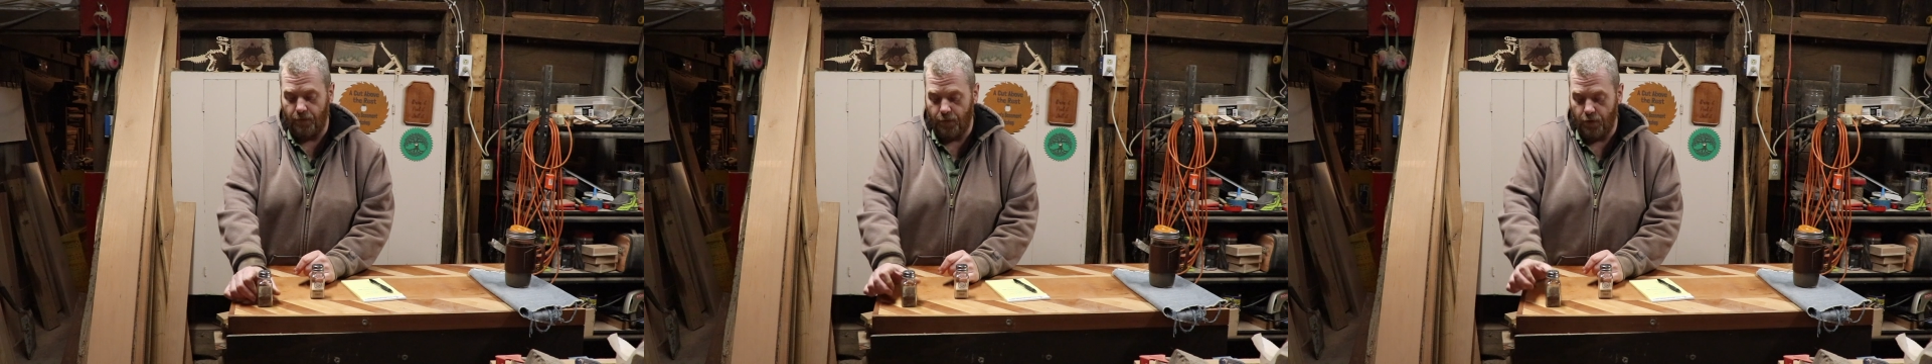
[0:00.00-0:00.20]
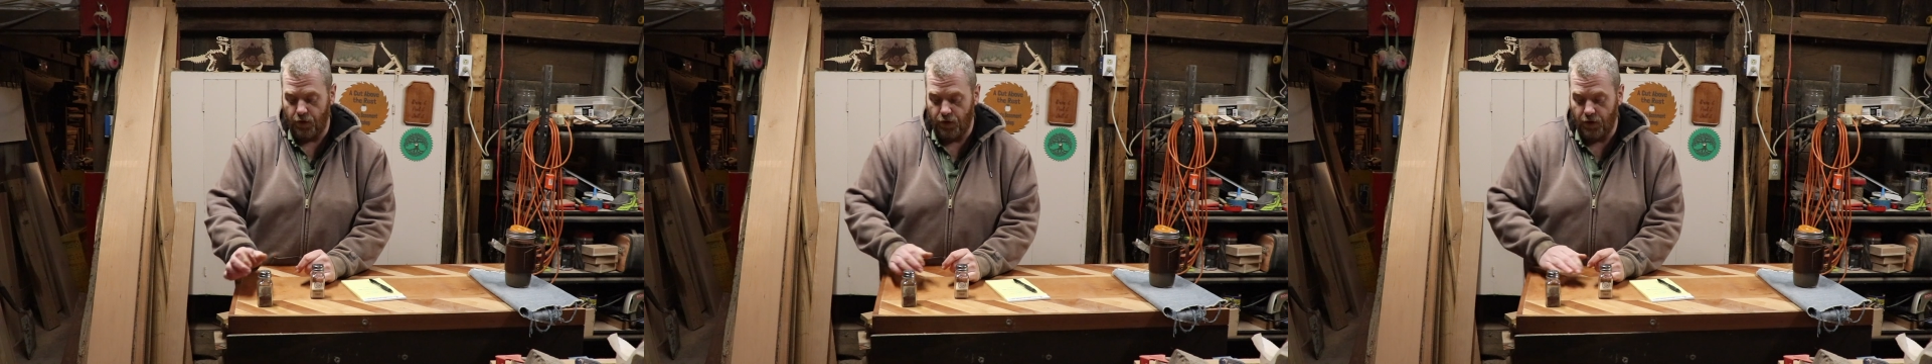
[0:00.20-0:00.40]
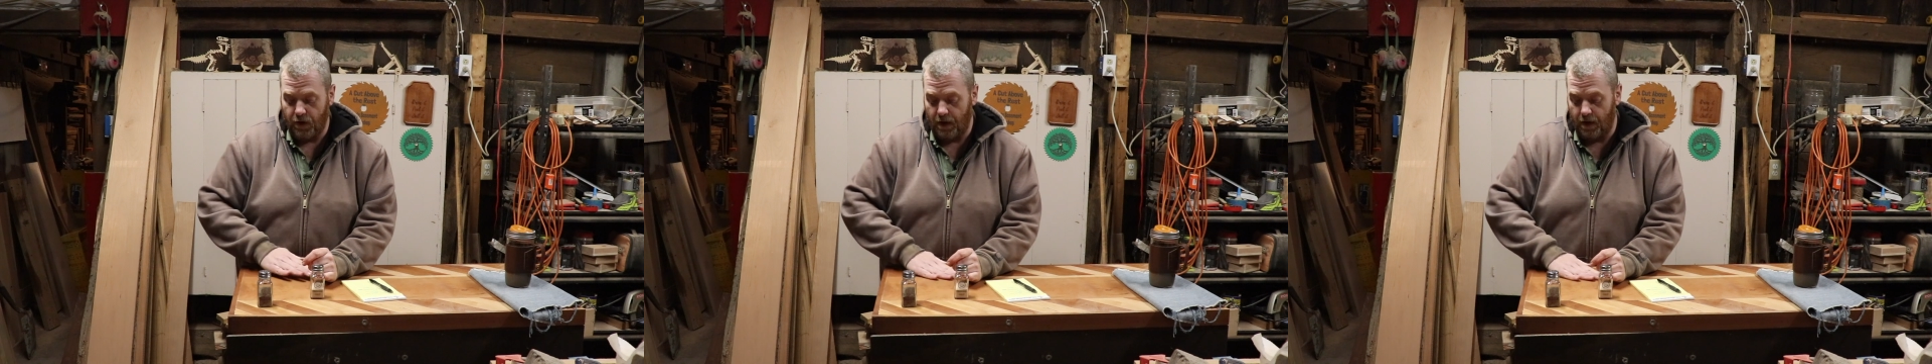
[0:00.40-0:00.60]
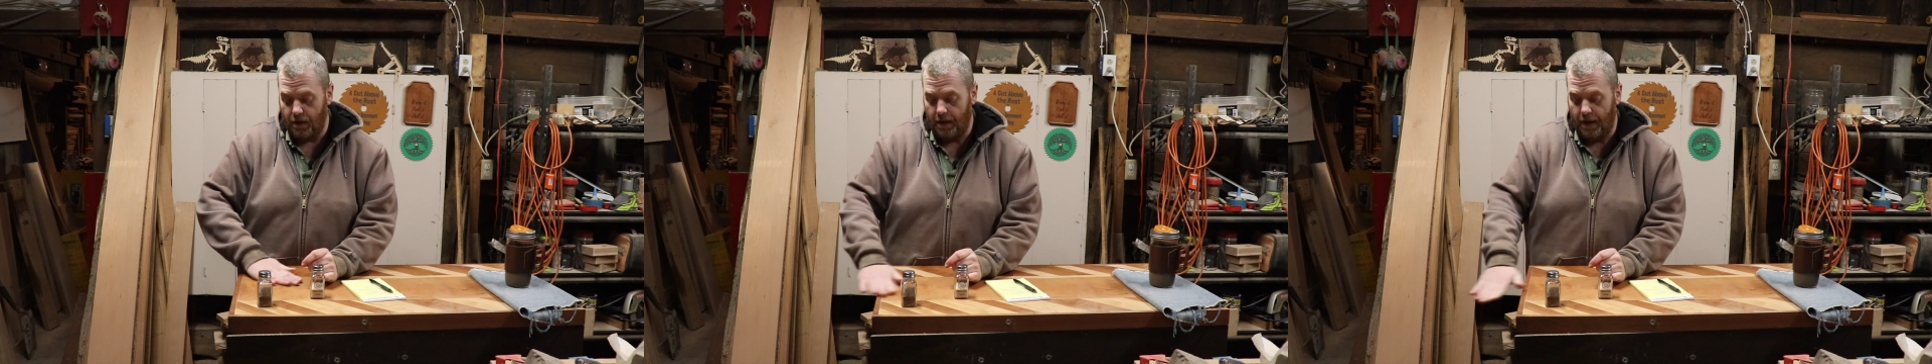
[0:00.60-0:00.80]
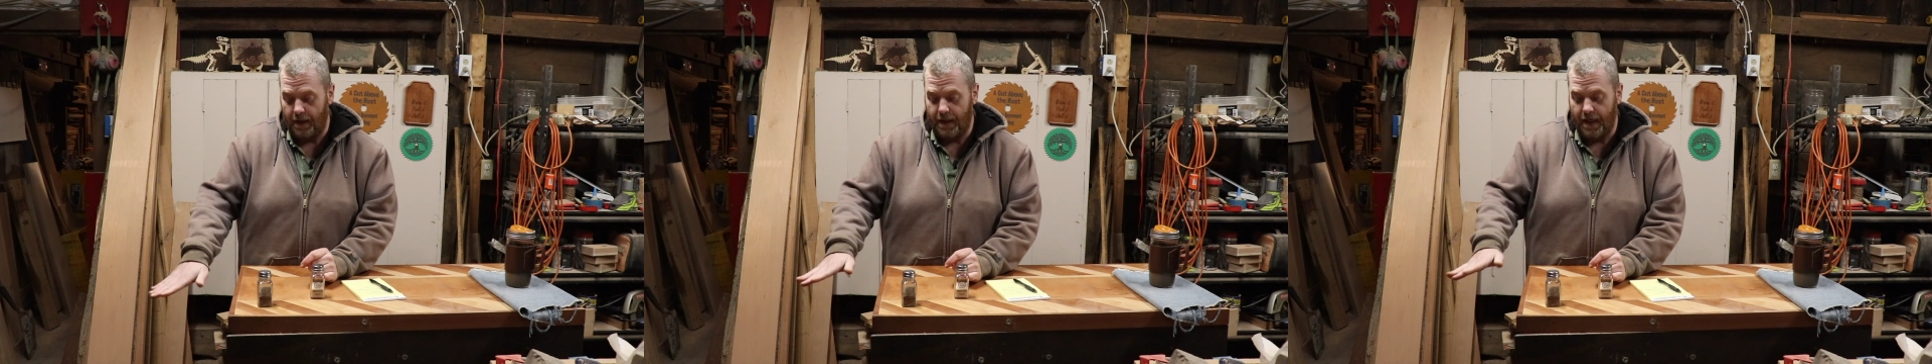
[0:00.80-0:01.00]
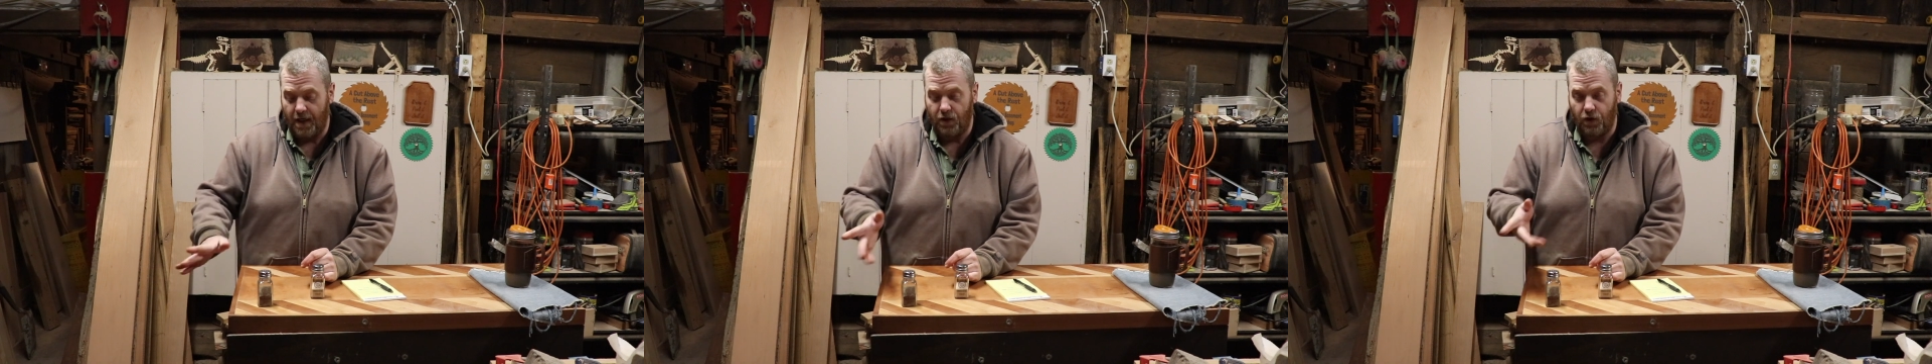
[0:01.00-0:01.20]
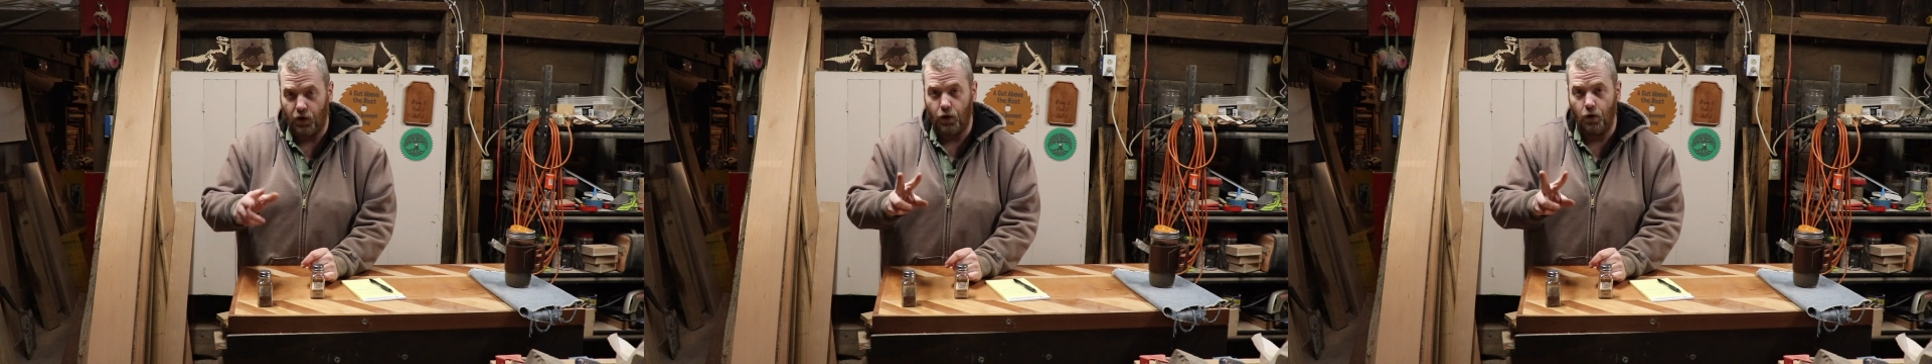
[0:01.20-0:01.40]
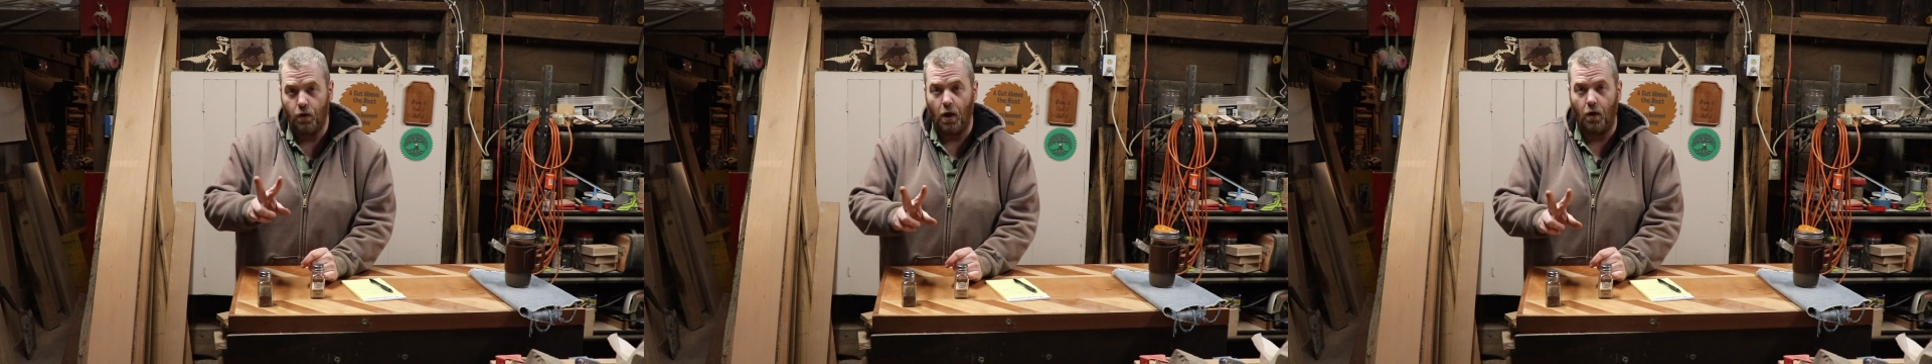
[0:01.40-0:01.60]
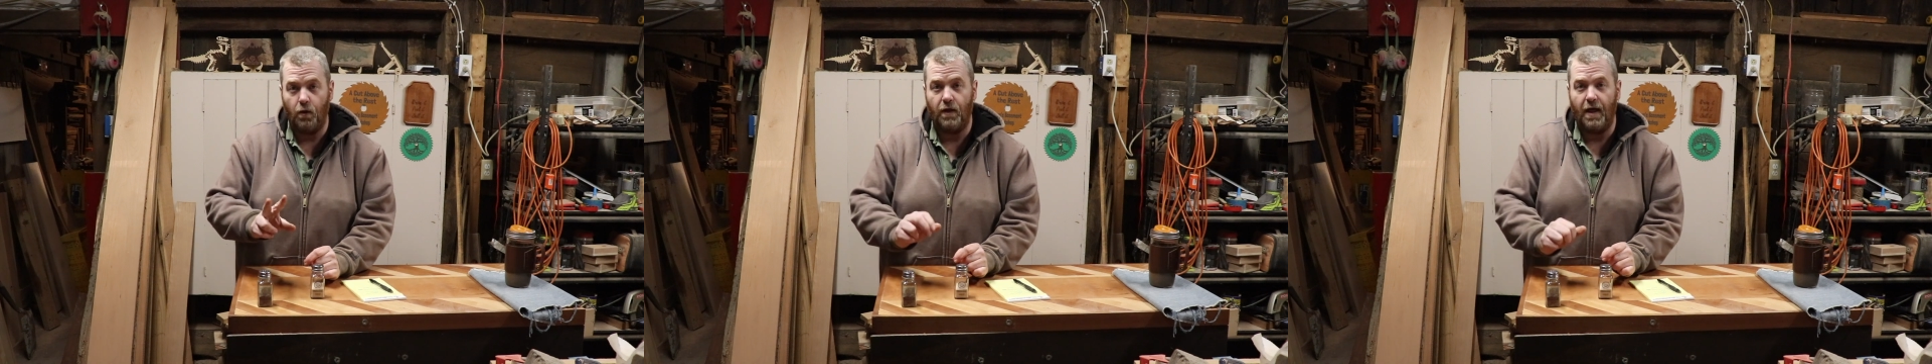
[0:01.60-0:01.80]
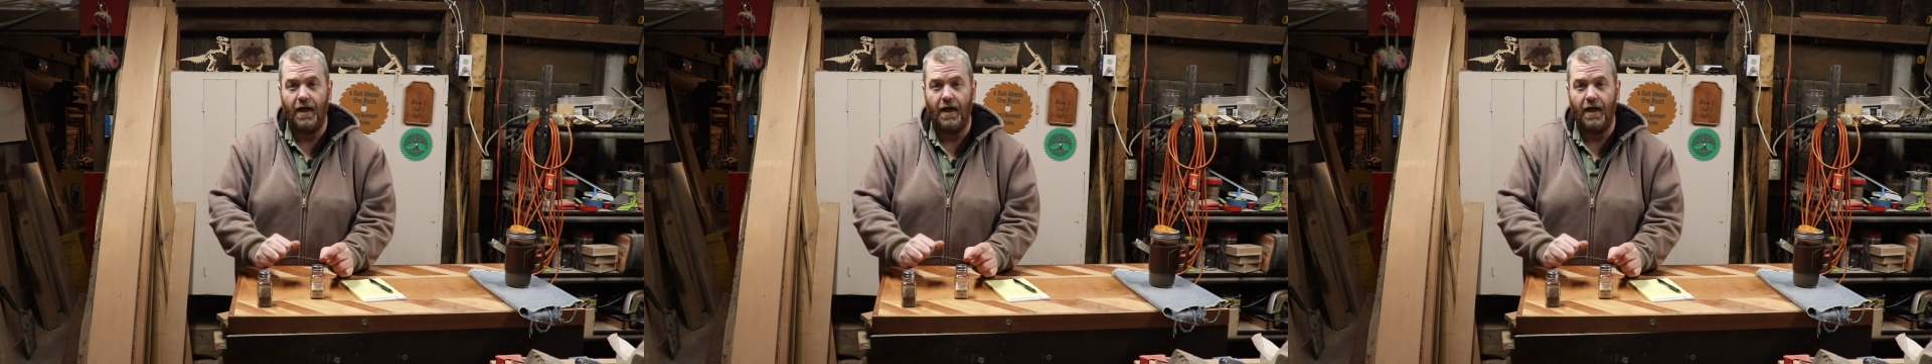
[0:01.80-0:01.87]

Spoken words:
First, yes, 2 coats